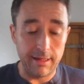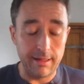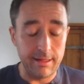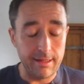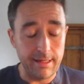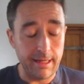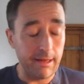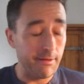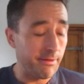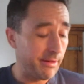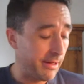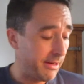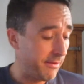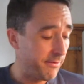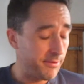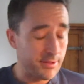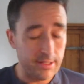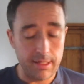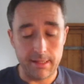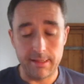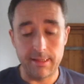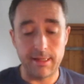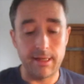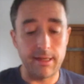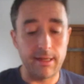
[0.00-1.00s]
now that I've
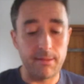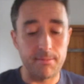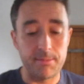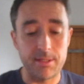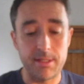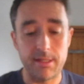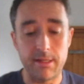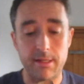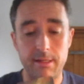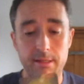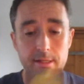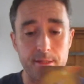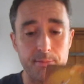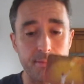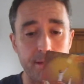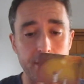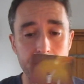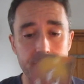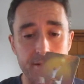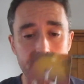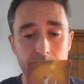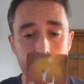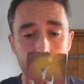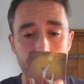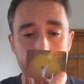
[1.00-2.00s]
said that, I'm seeing this
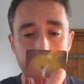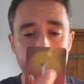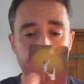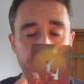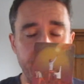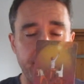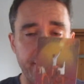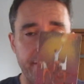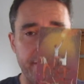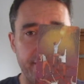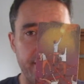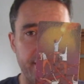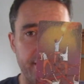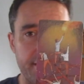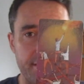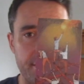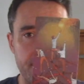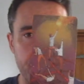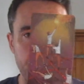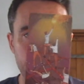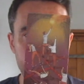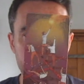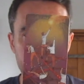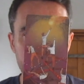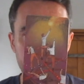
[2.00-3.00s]
person doing five things at
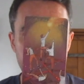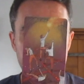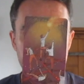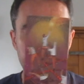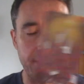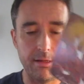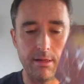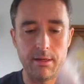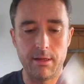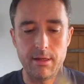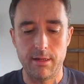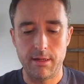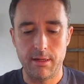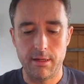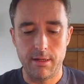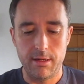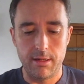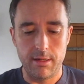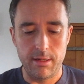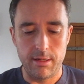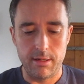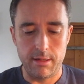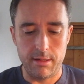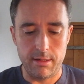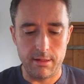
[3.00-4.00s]
once here,
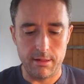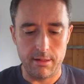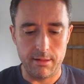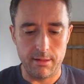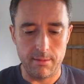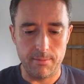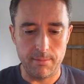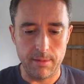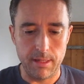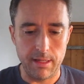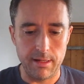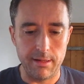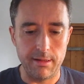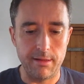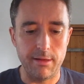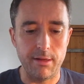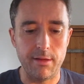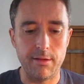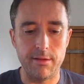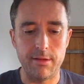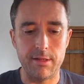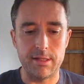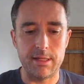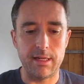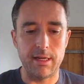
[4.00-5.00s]
um, and
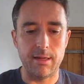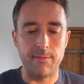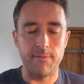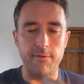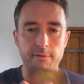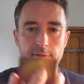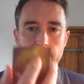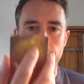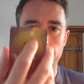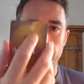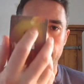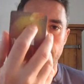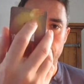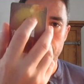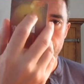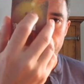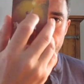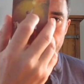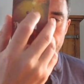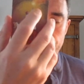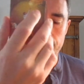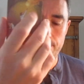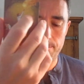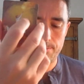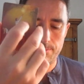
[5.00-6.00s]
they're setting fire.
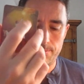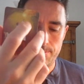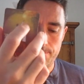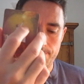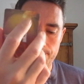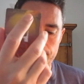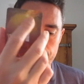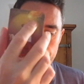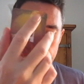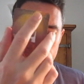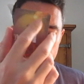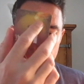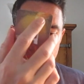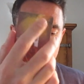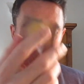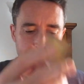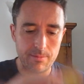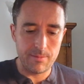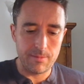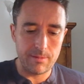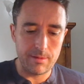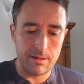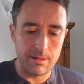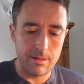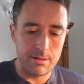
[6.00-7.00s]

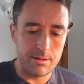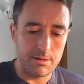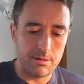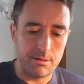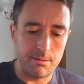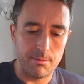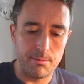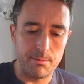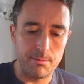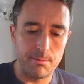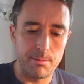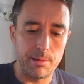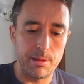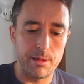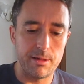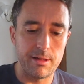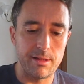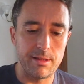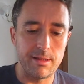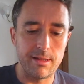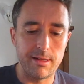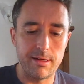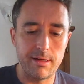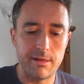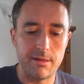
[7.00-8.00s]
So
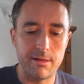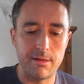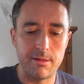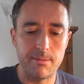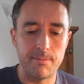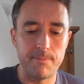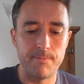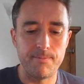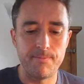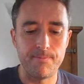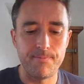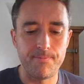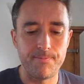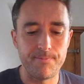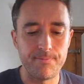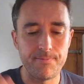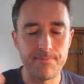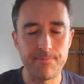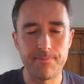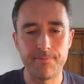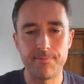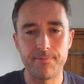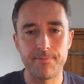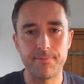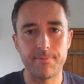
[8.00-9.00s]
burning the um,
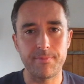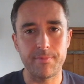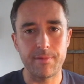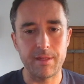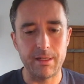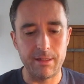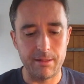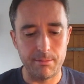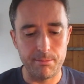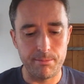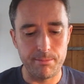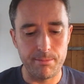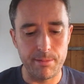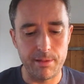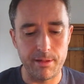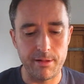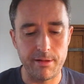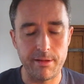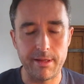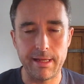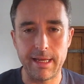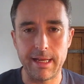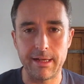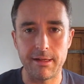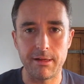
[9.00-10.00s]
you know,
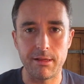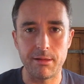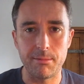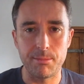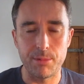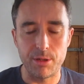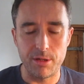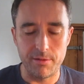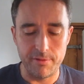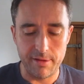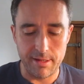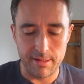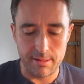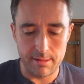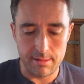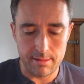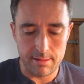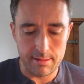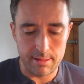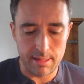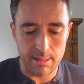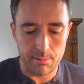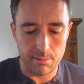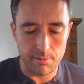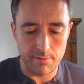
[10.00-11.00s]
burning the candle at both ends
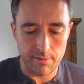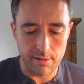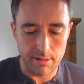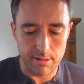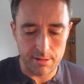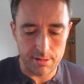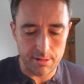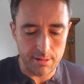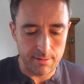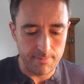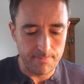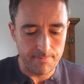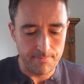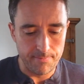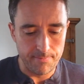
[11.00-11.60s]
type of energy.